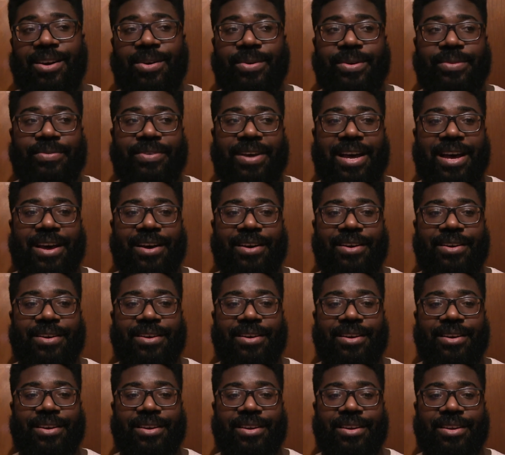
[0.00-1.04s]
without
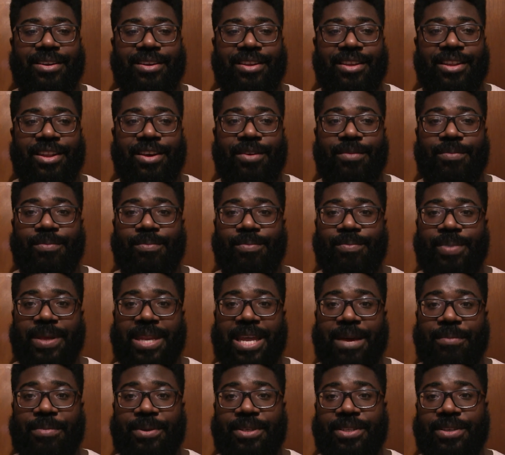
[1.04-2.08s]

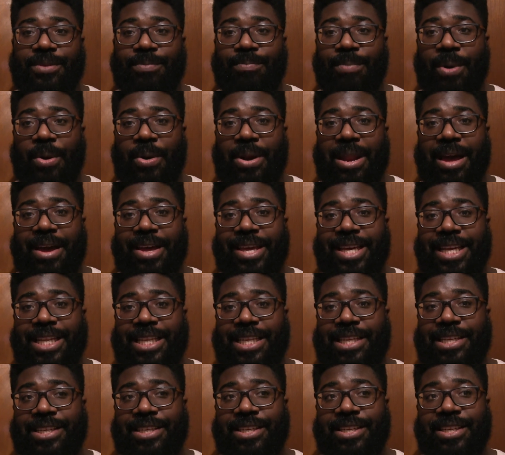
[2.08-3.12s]
being able to bowl out
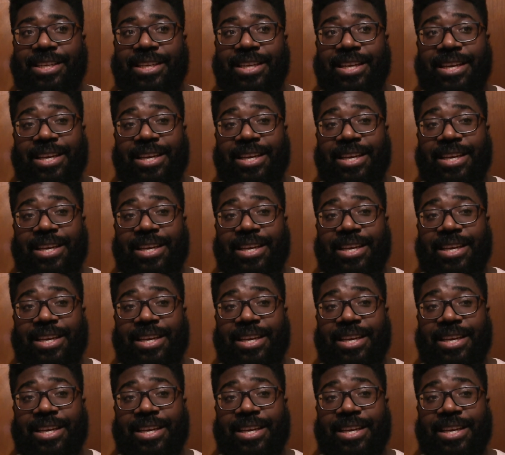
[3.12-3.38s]
England.